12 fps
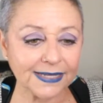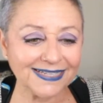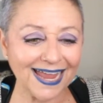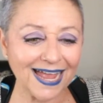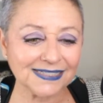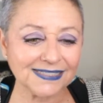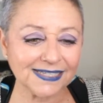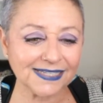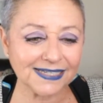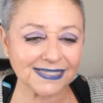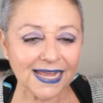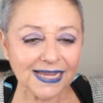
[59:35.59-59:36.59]
Dag
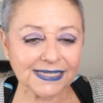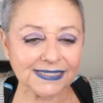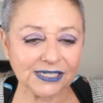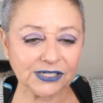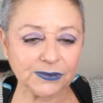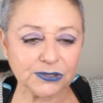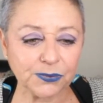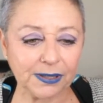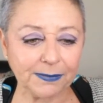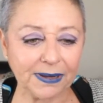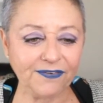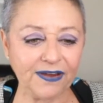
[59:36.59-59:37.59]
says, Casino is one
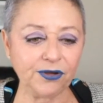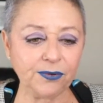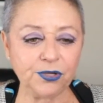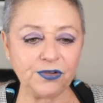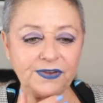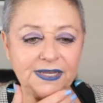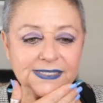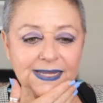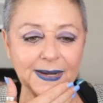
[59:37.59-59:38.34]
of my favorite movies,